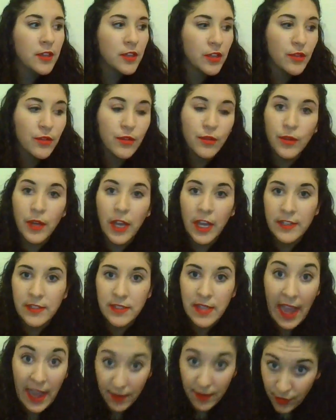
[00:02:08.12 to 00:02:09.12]
You
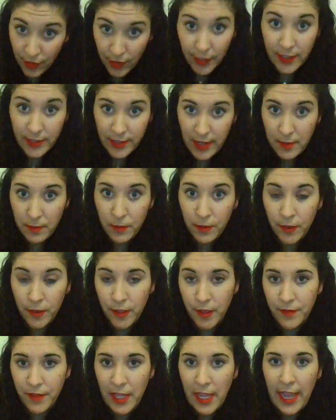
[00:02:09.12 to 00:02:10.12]
guys have your
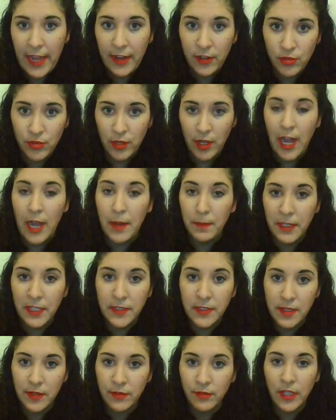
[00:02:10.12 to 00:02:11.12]
example of the actual
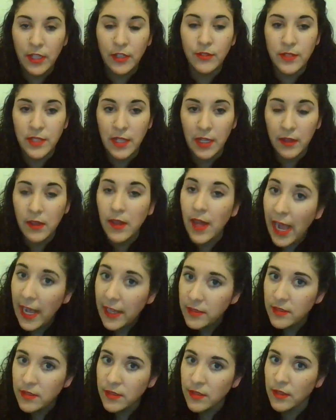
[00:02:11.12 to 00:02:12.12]
copies that we use in class.